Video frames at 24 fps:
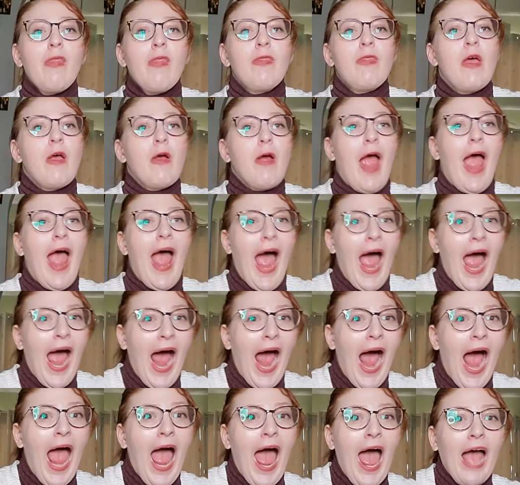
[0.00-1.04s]
their a-
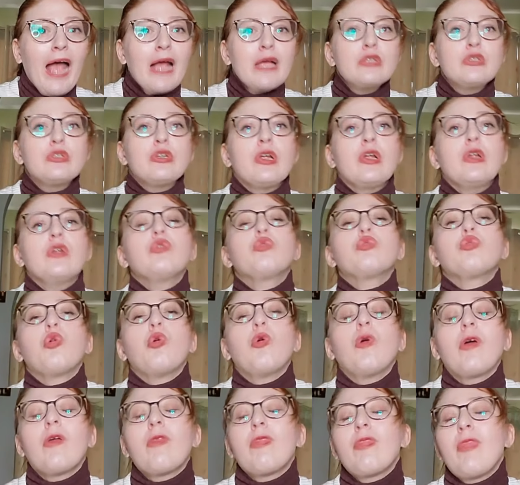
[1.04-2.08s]
actions
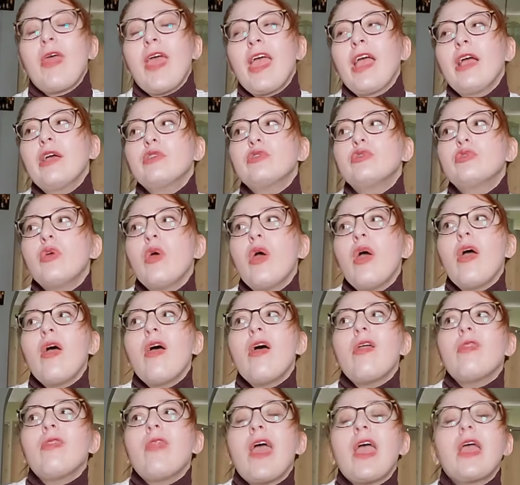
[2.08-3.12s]
or things
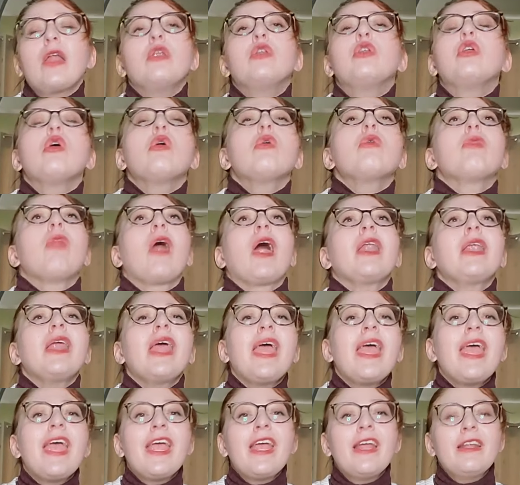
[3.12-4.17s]
they do that
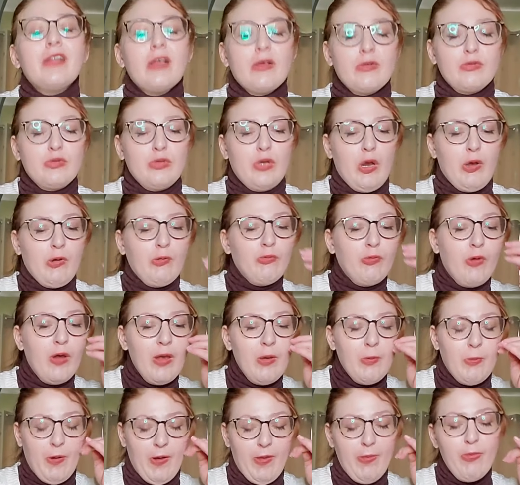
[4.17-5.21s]
he doesn't
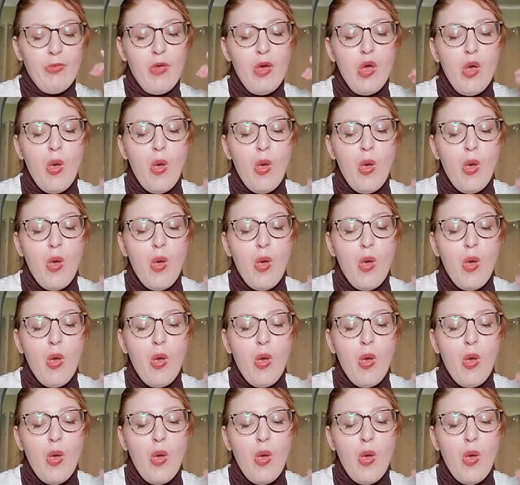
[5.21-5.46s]
agree with,